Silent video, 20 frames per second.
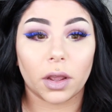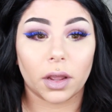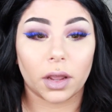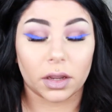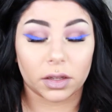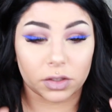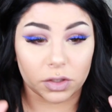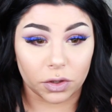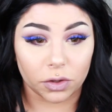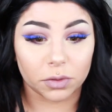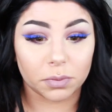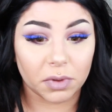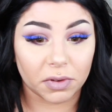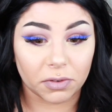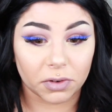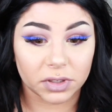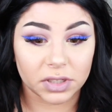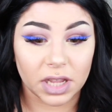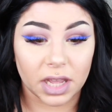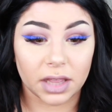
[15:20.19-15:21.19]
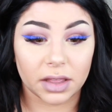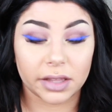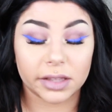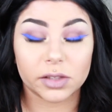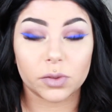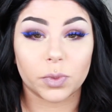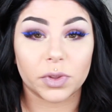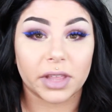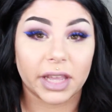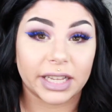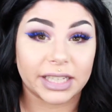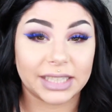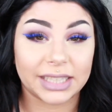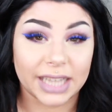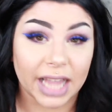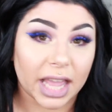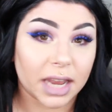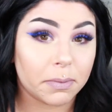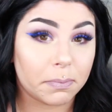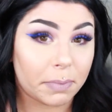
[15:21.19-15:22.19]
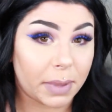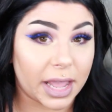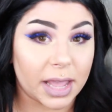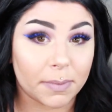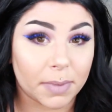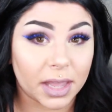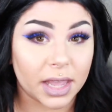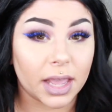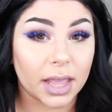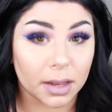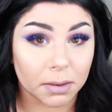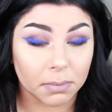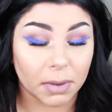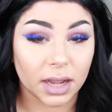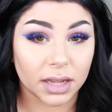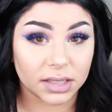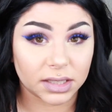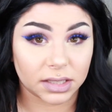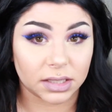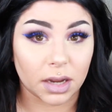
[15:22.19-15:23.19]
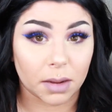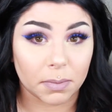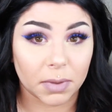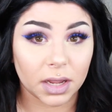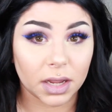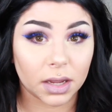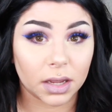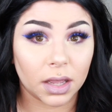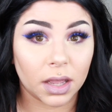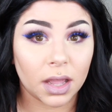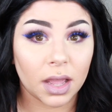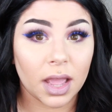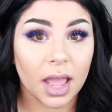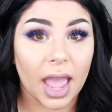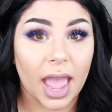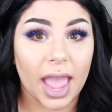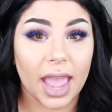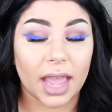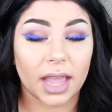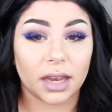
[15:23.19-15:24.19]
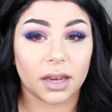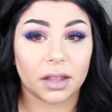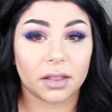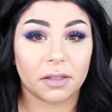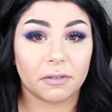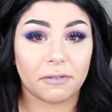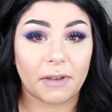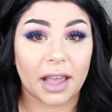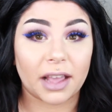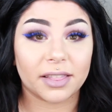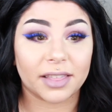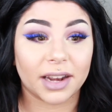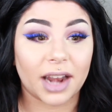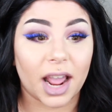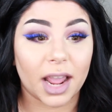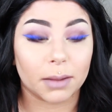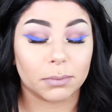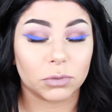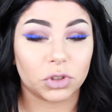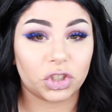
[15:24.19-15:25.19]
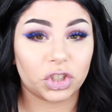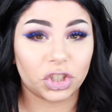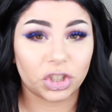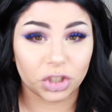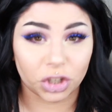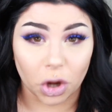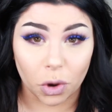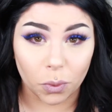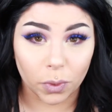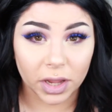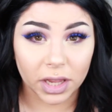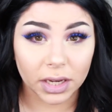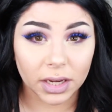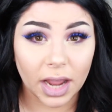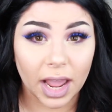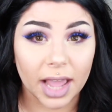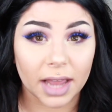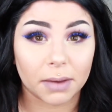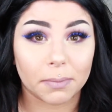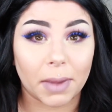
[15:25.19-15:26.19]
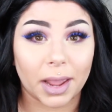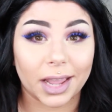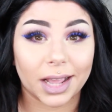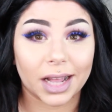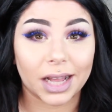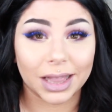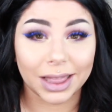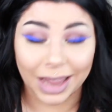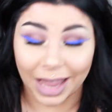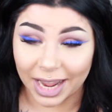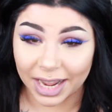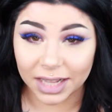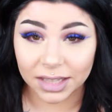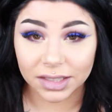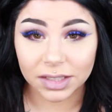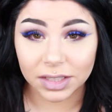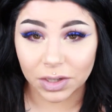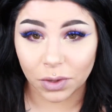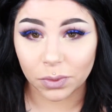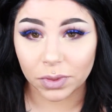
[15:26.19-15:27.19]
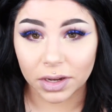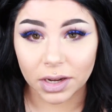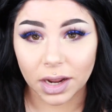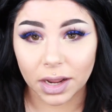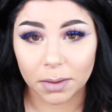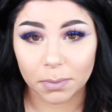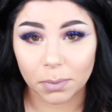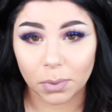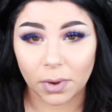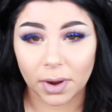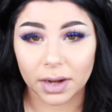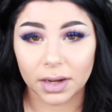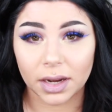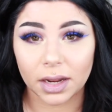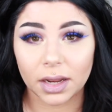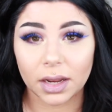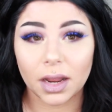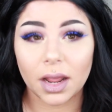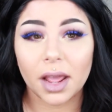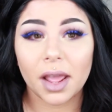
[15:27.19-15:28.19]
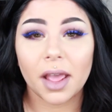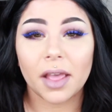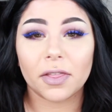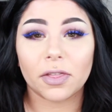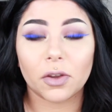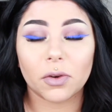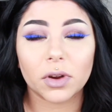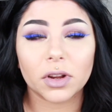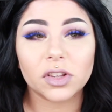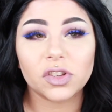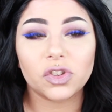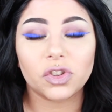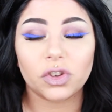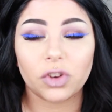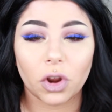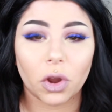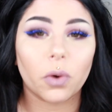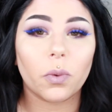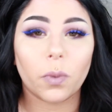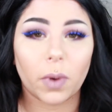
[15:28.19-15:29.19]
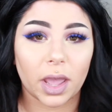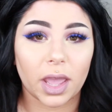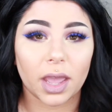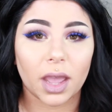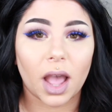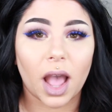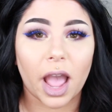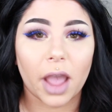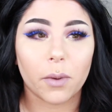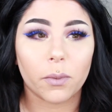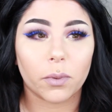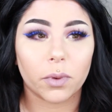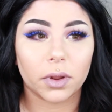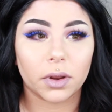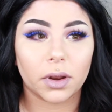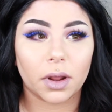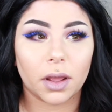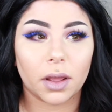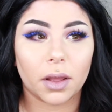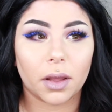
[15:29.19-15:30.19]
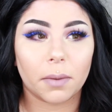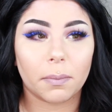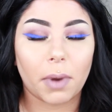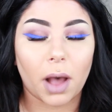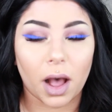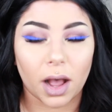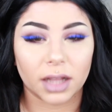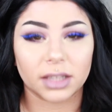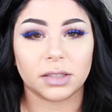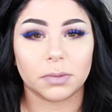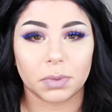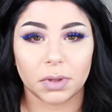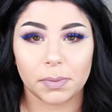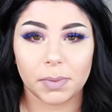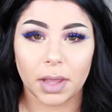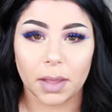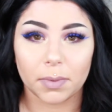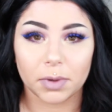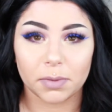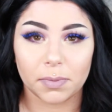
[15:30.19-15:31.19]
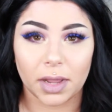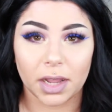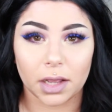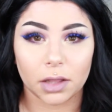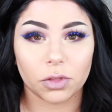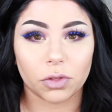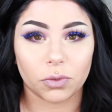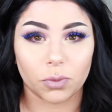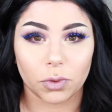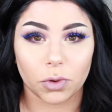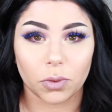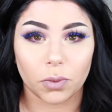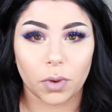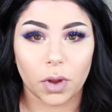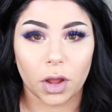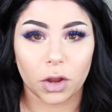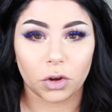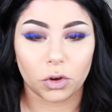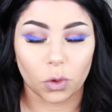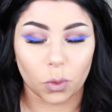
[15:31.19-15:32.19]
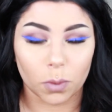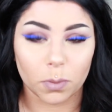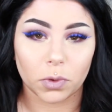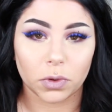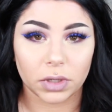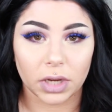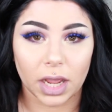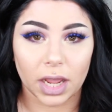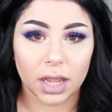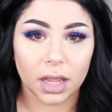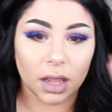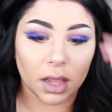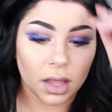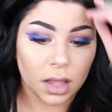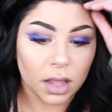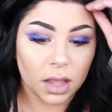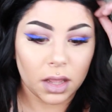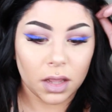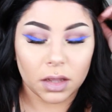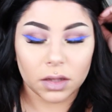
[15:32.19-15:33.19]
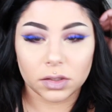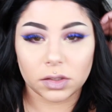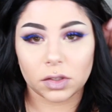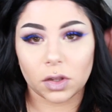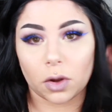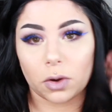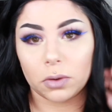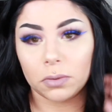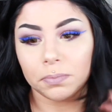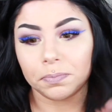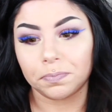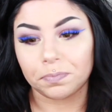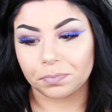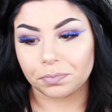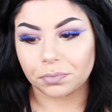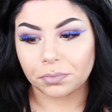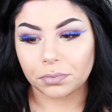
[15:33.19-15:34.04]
excuse me for saying this, with a dead baby in my stomach. And the fact that I am showing and my clients know that I am pregnant, there is no way I would possibly be able to make it through a normal day. So